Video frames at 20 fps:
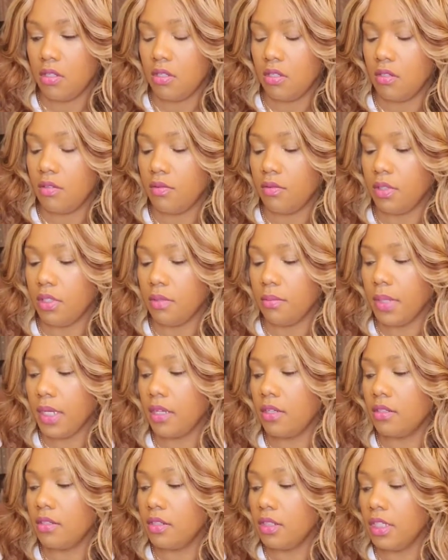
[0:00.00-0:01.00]
What
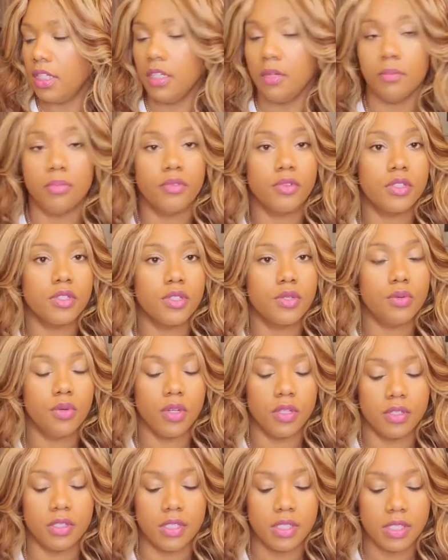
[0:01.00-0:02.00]
about Libras who
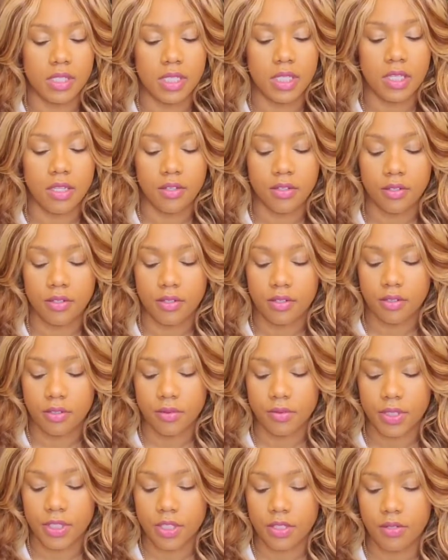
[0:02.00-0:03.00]
are single?
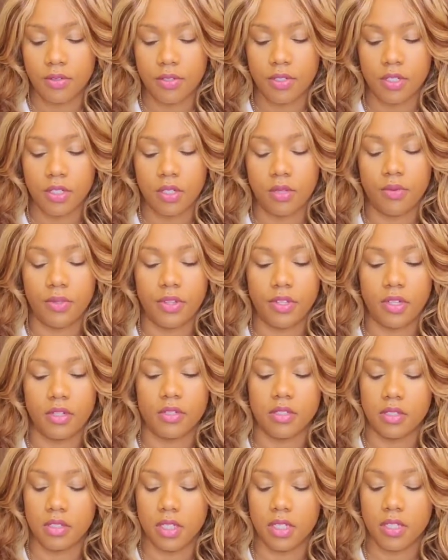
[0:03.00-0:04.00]
What's going on with our
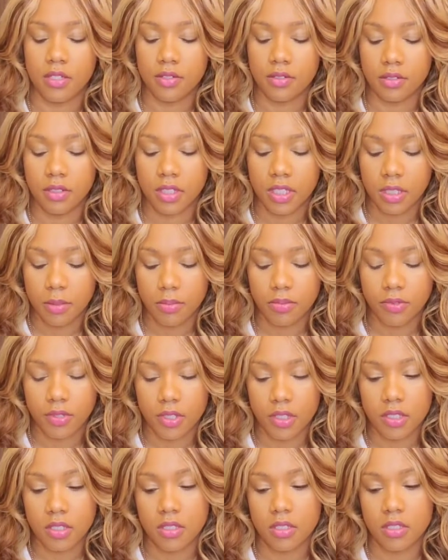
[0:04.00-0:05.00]
single
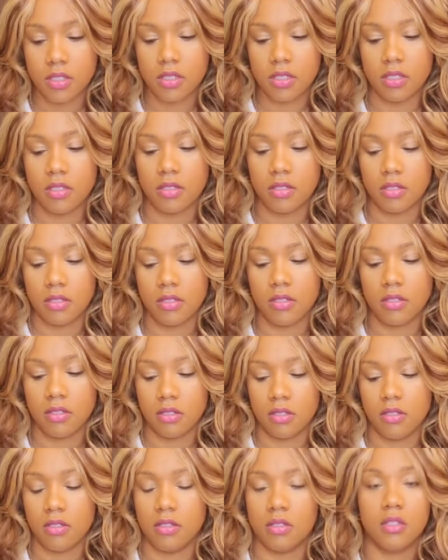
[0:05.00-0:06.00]
Libras?
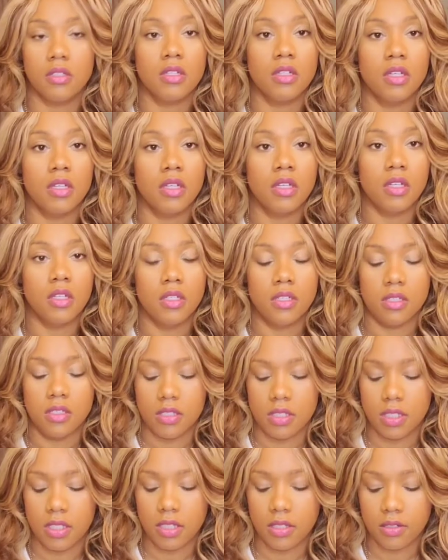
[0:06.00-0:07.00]

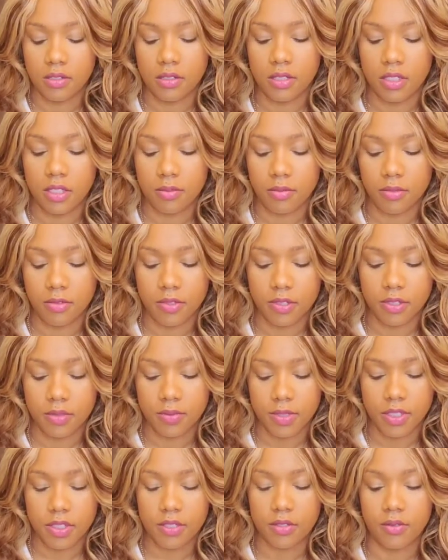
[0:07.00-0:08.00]
Single Libras,
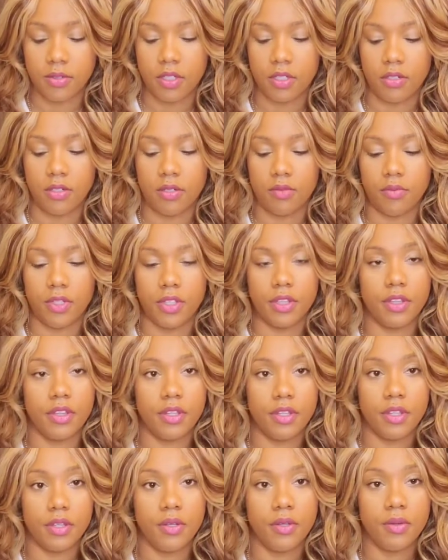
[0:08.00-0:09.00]
what's going on with
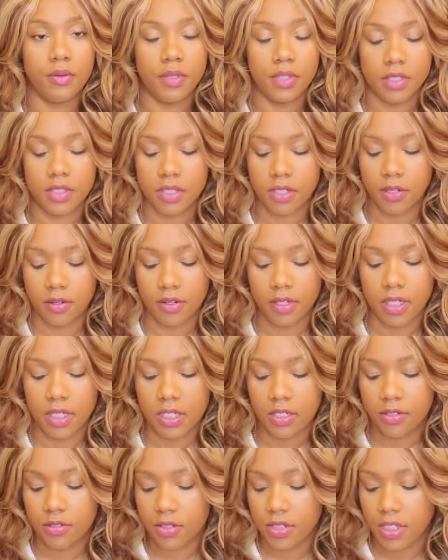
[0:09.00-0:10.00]
you in this current
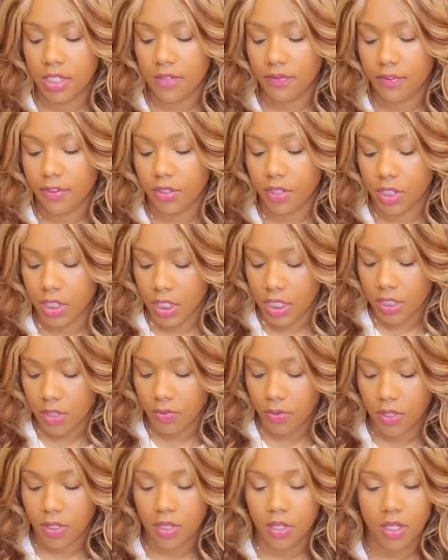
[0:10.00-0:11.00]
energy and for
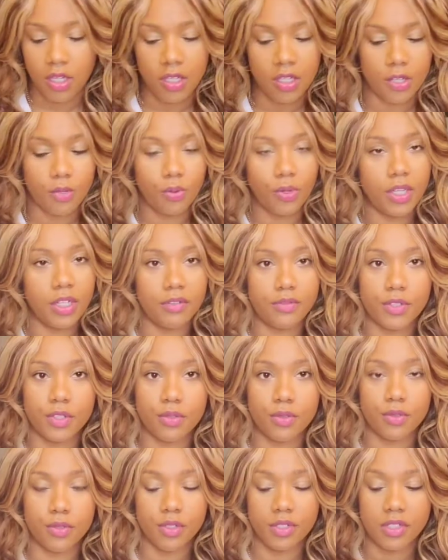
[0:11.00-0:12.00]
January? Queen of
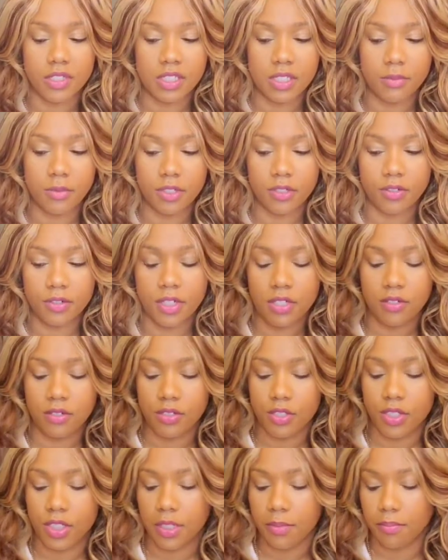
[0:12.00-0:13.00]
Swords, similar
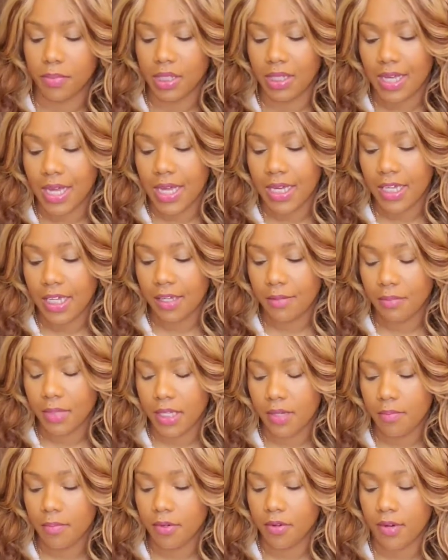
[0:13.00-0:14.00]
energy, blocking
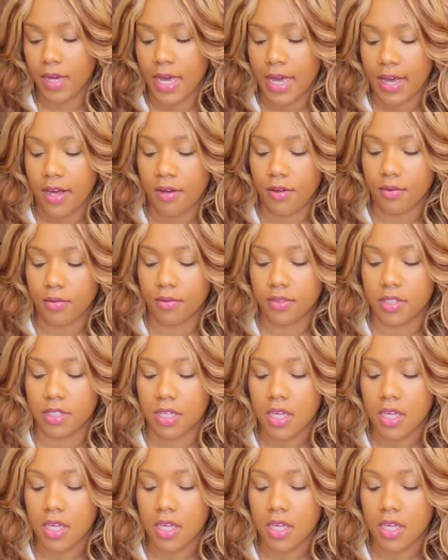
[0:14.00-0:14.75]
people out.